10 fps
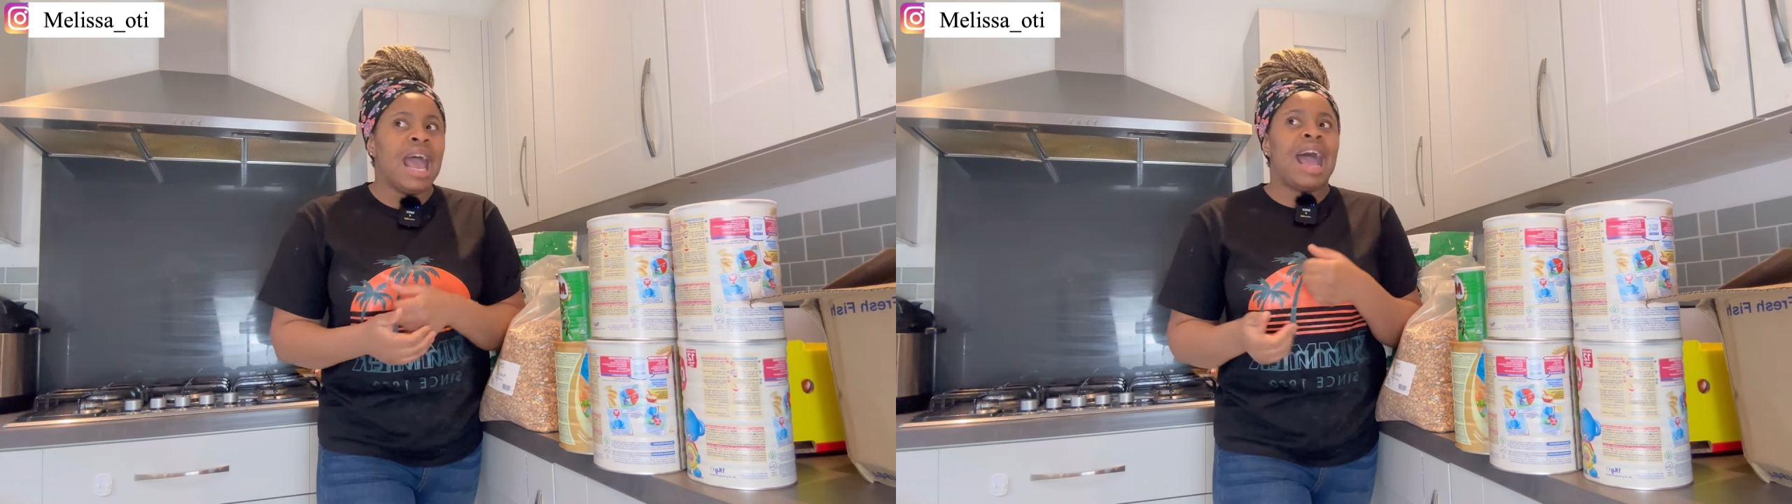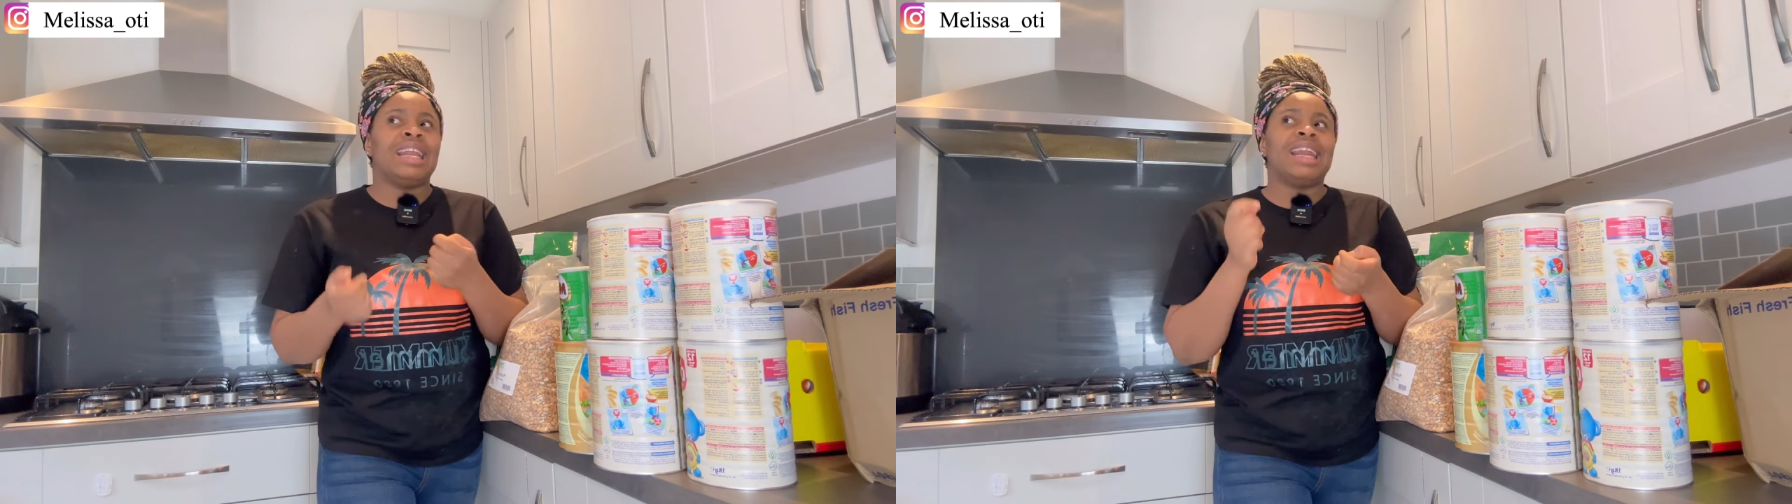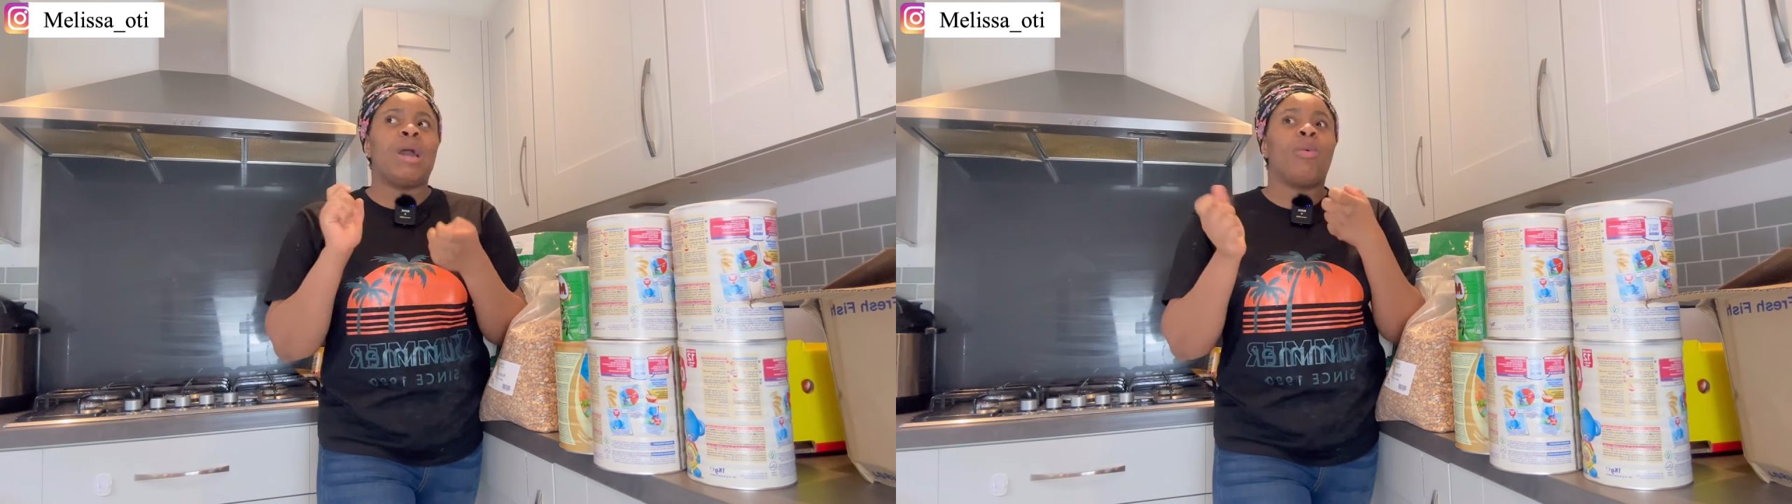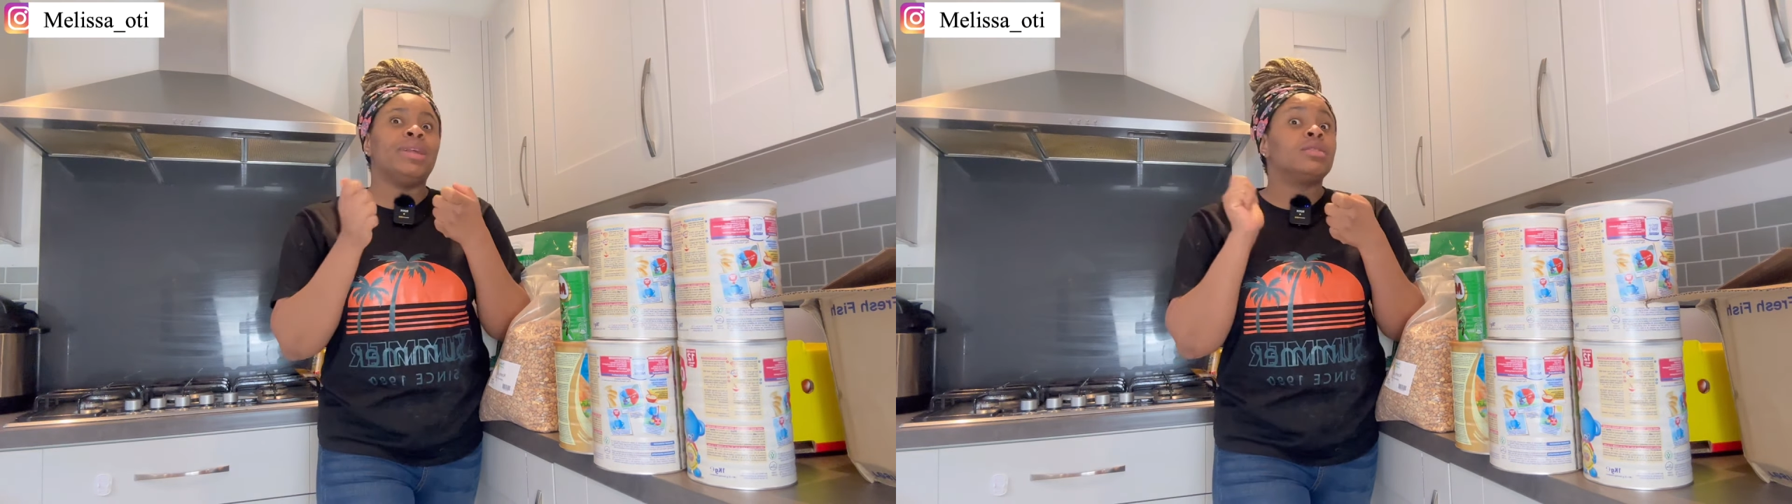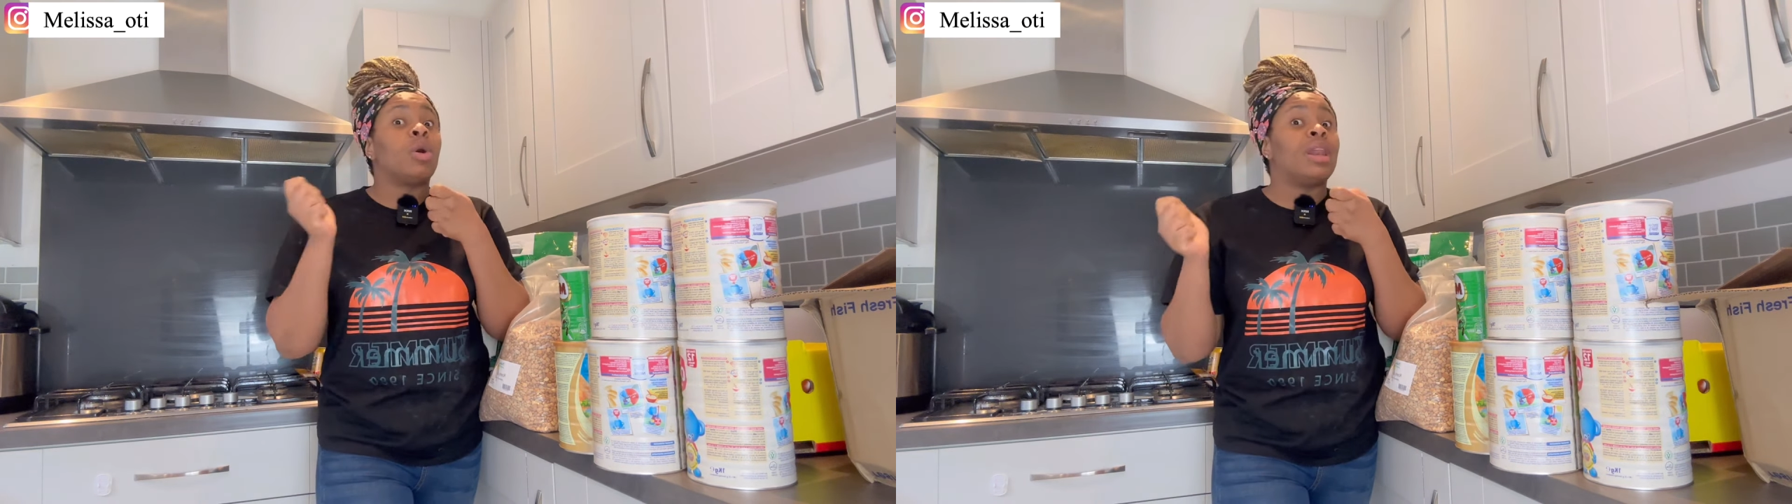And then I
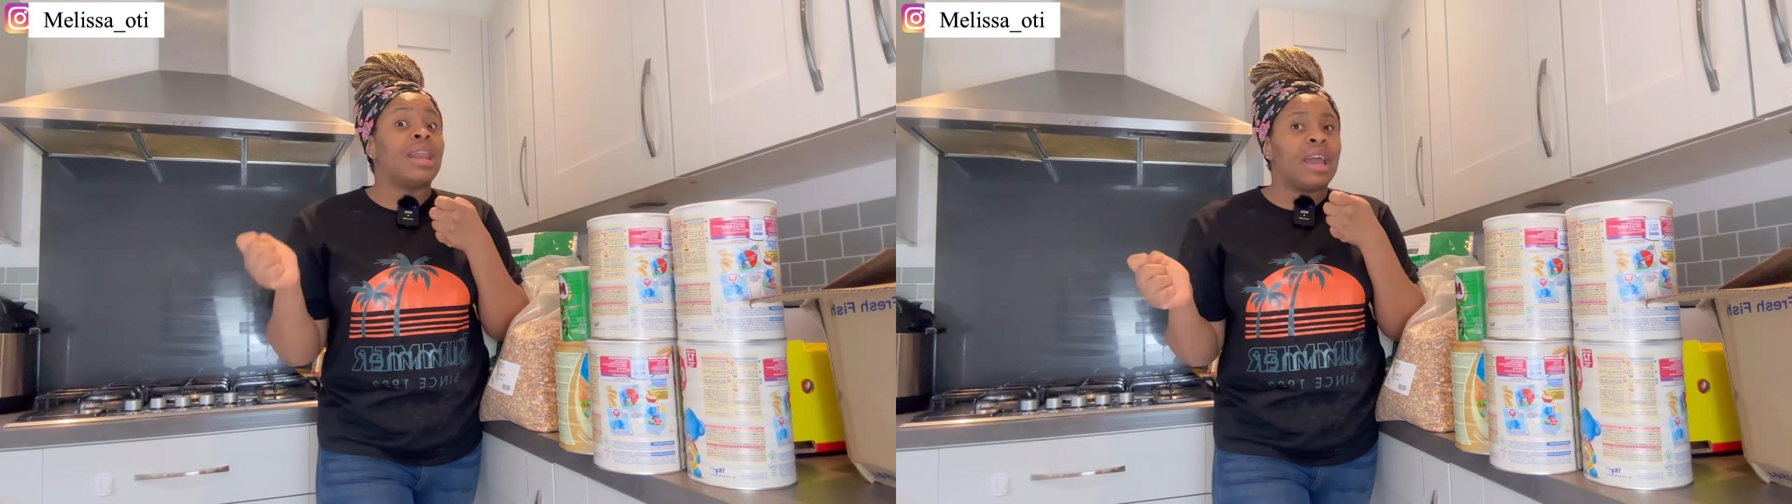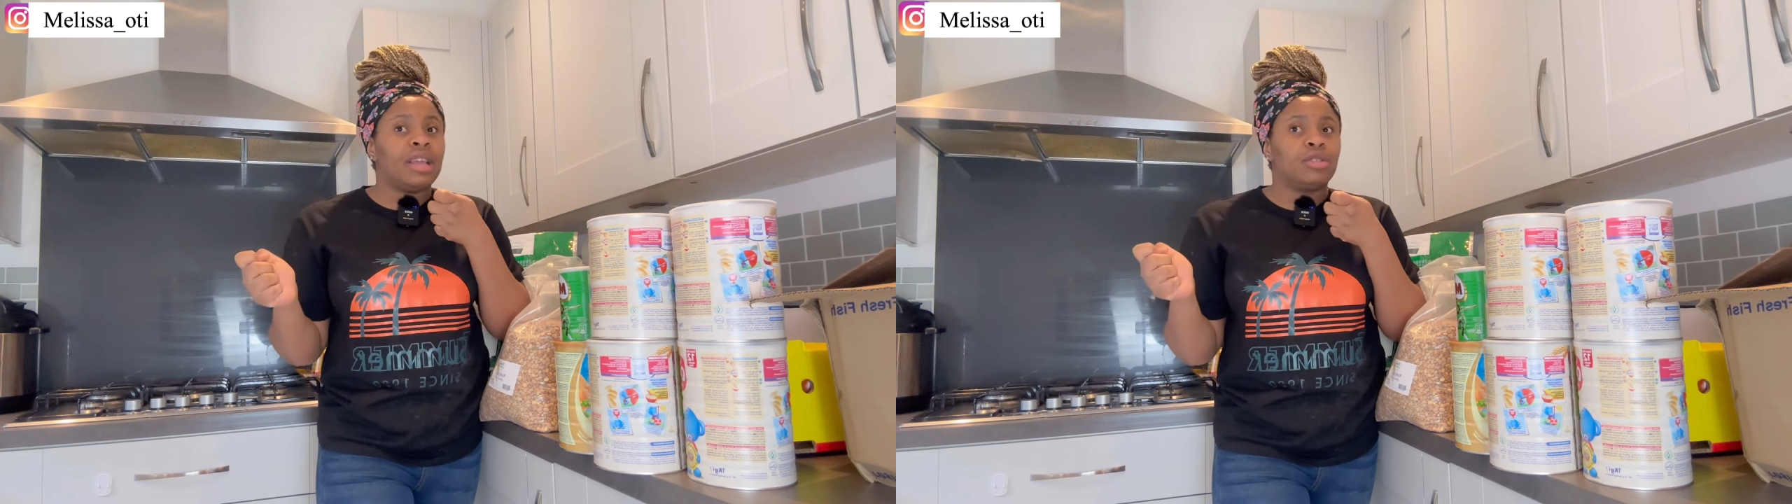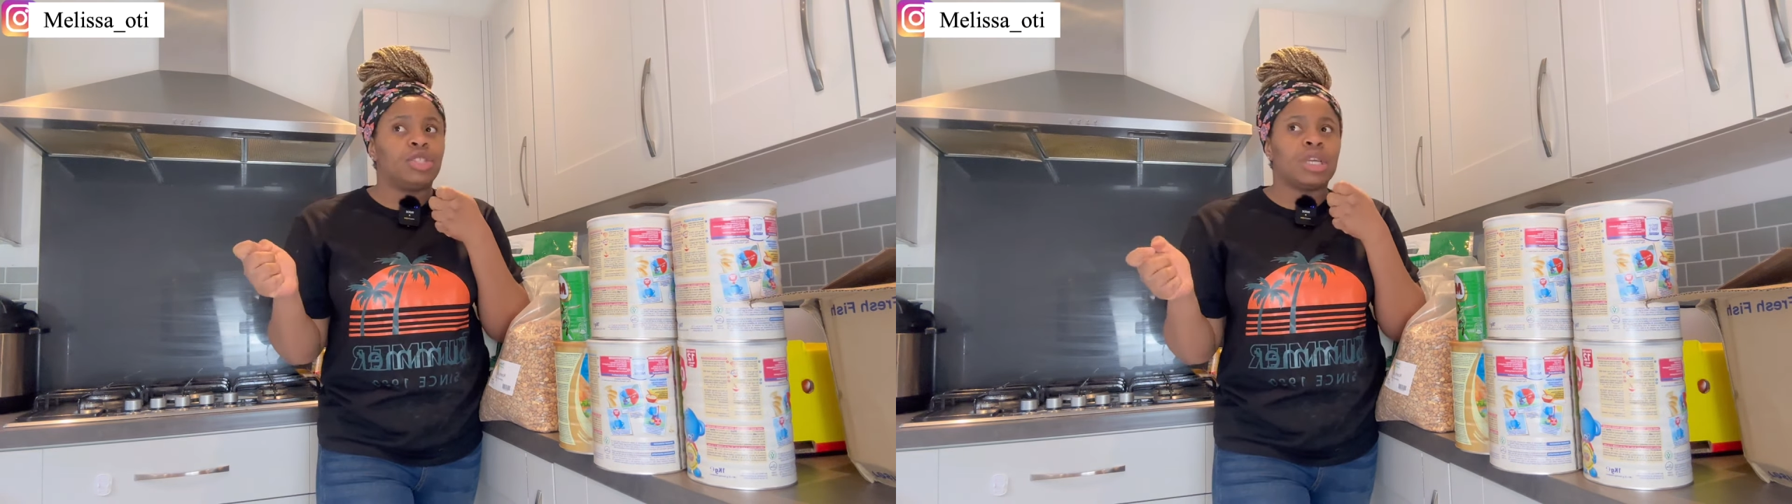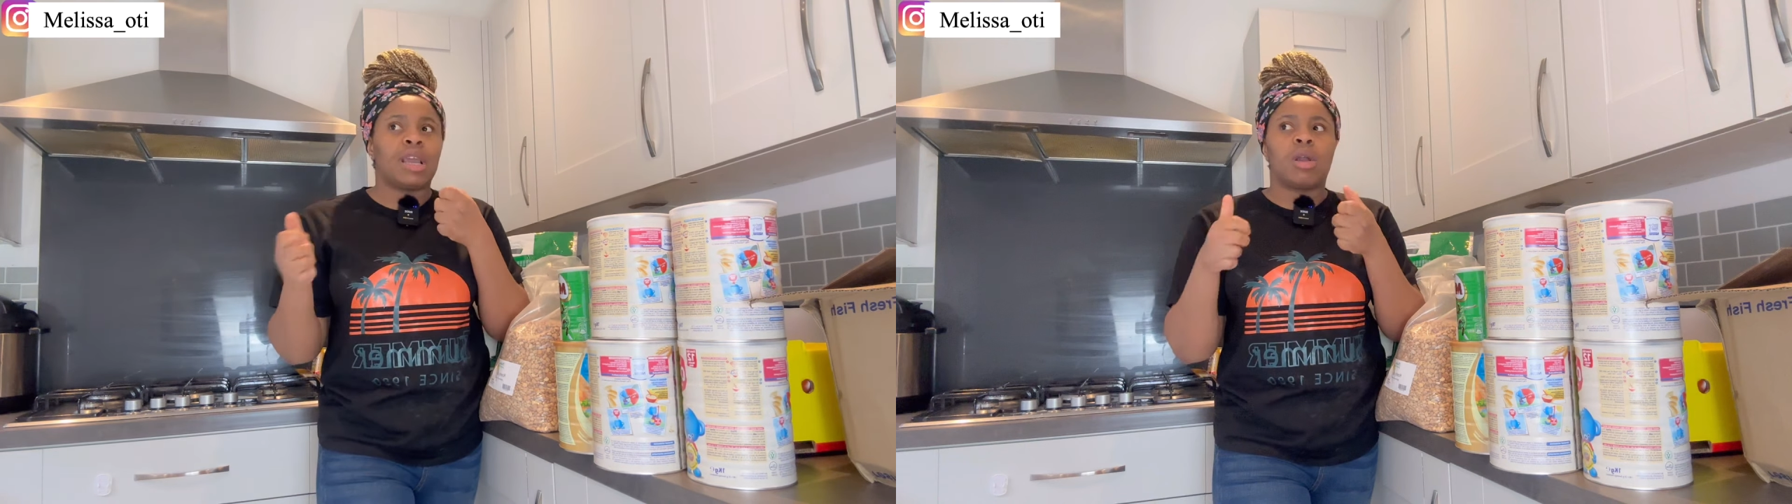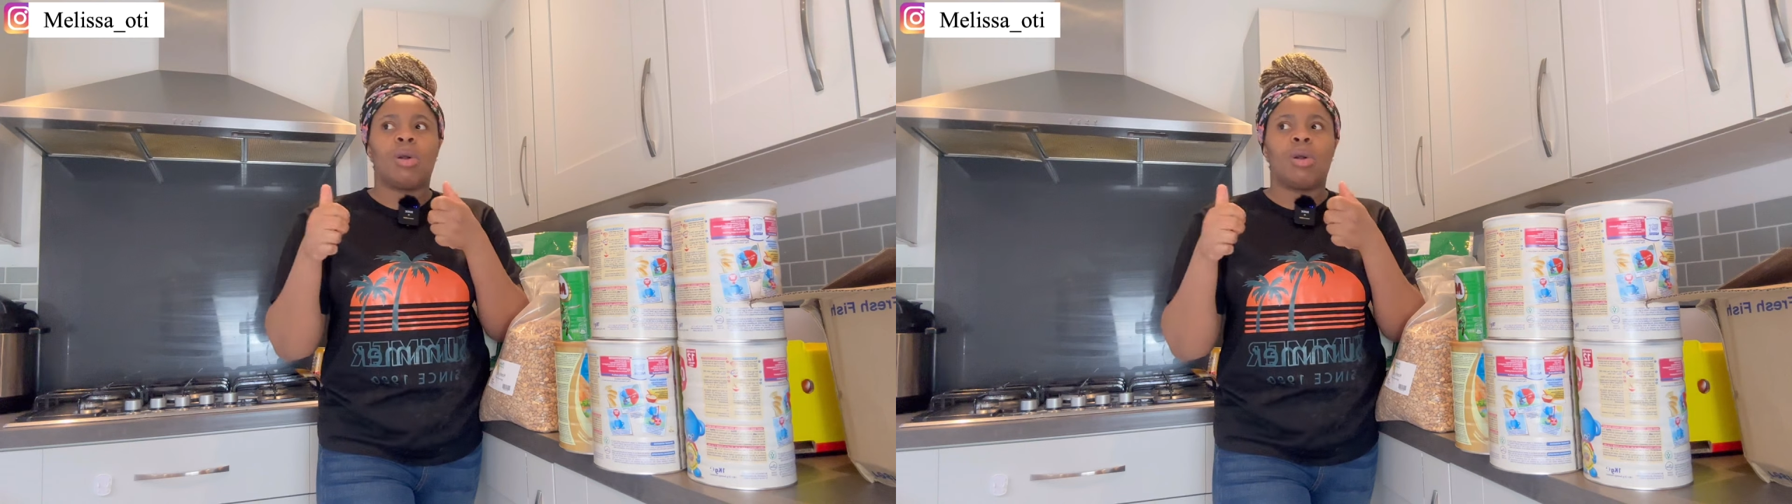went online to check